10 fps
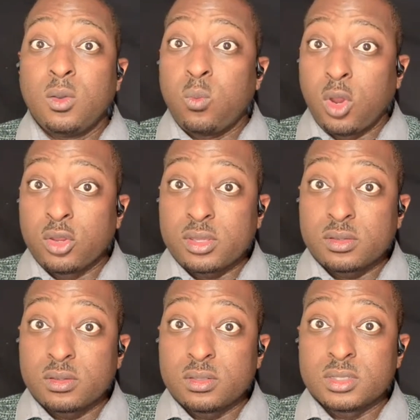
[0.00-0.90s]
work
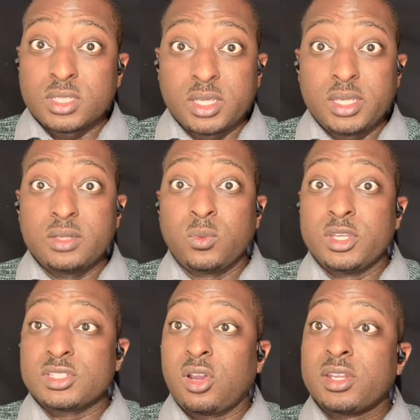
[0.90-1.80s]
done, where
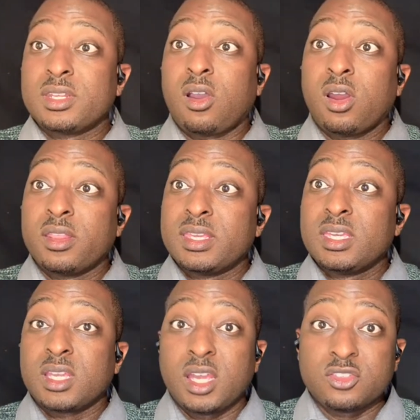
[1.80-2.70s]
it's harder to
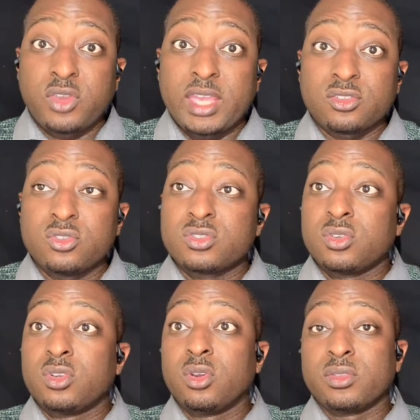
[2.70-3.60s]
get contractors
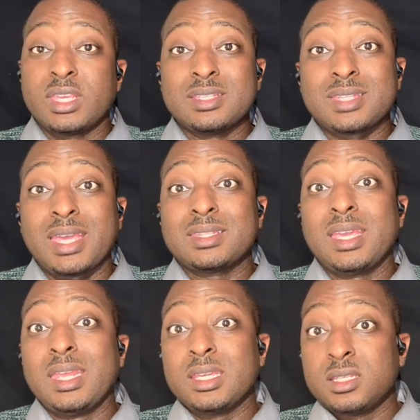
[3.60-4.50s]
or things like
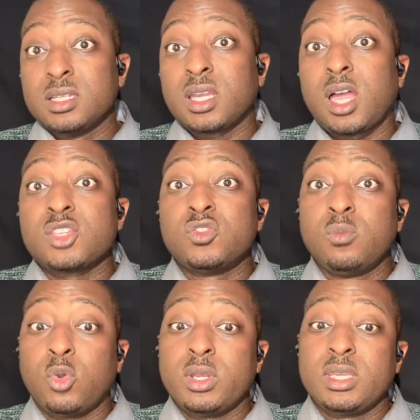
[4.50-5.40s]
that, it could cost you
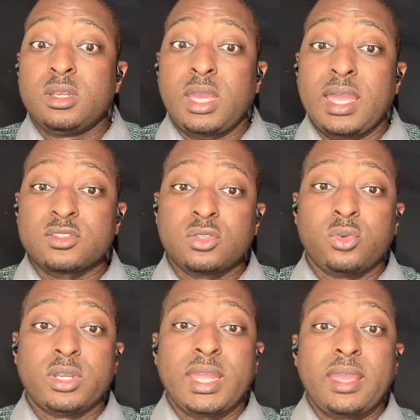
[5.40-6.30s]
more to get a house
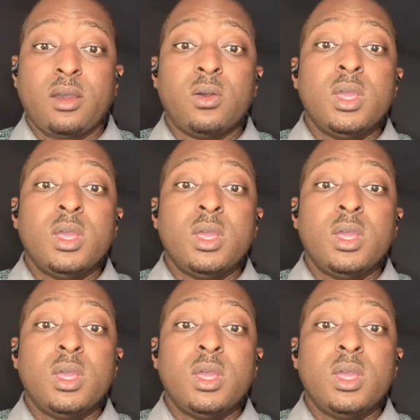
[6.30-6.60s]
torn down.